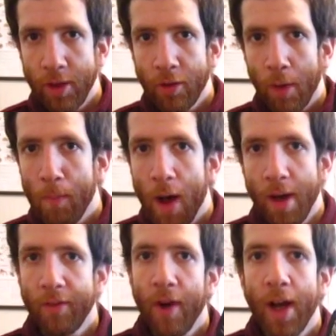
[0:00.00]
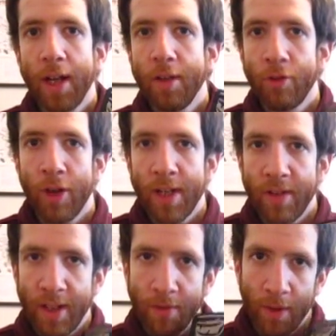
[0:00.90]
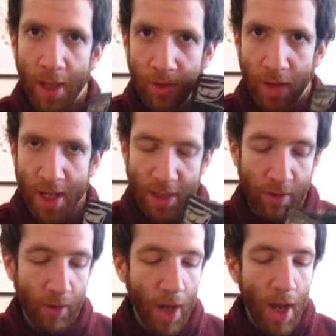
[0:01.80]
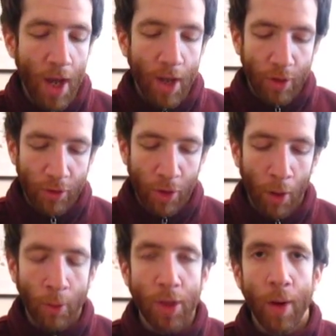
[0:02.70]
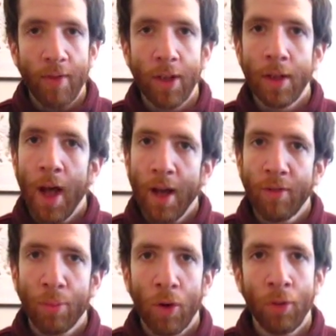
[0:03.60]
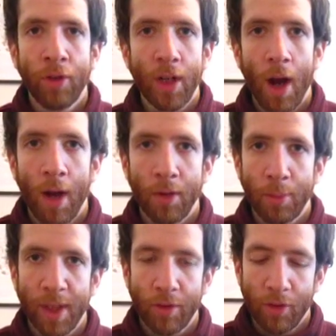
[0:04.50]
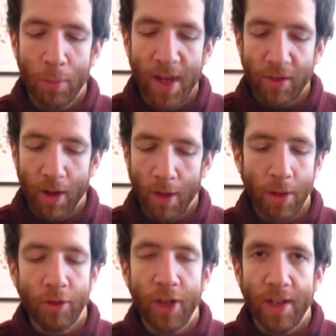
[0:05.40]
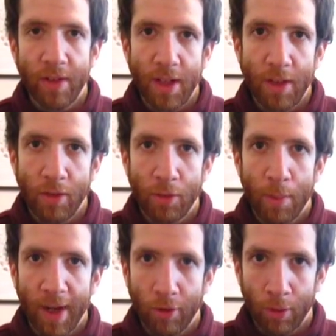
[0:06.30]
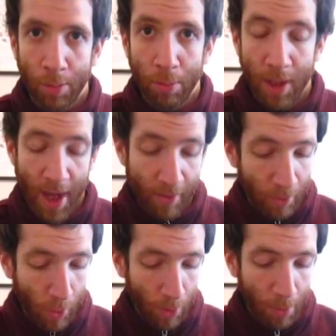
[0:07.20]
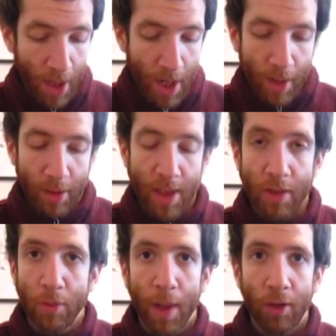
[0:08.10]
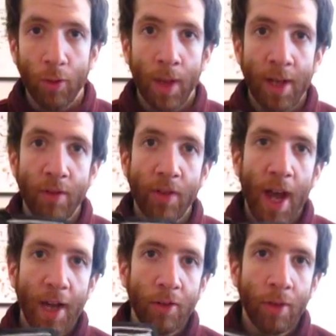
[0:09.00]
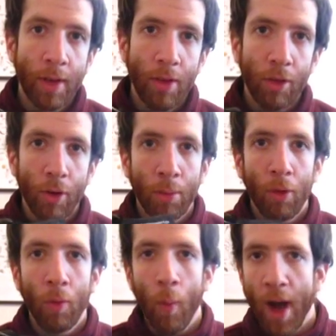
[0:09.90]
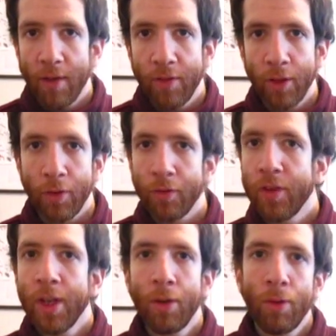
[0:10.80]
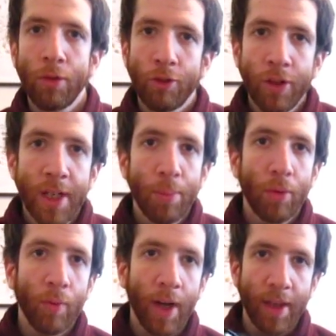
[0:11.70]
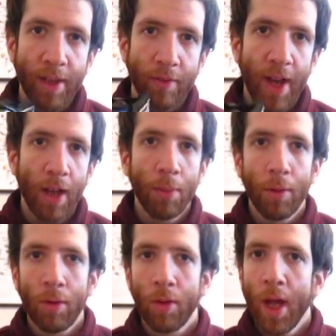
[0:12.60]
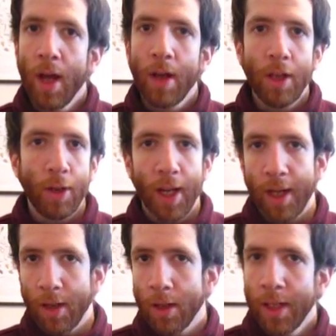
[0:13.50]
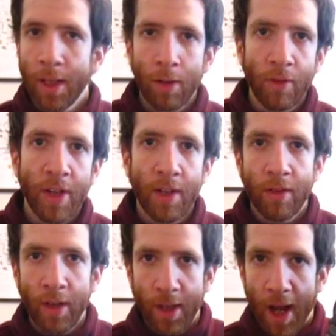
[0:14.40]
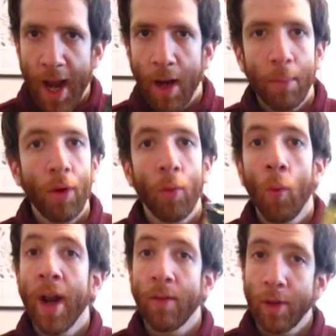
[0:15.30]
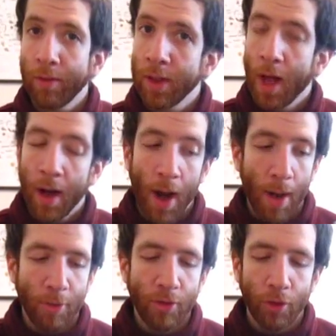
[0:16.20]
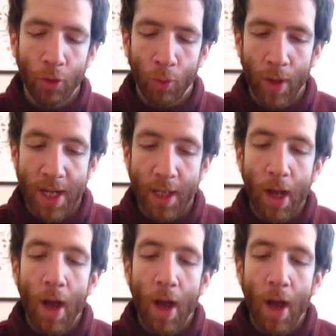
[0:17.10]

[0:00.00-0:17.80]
These are modified JT Flex 8s. So you have a lot of pros and cons because it's based on the JT Spectra platform. The Spectra lens is excellent, thermal, wide field of view, cheap, readily available. You can get it clear, tinted, amber, whatever. You have a lot of options. Great.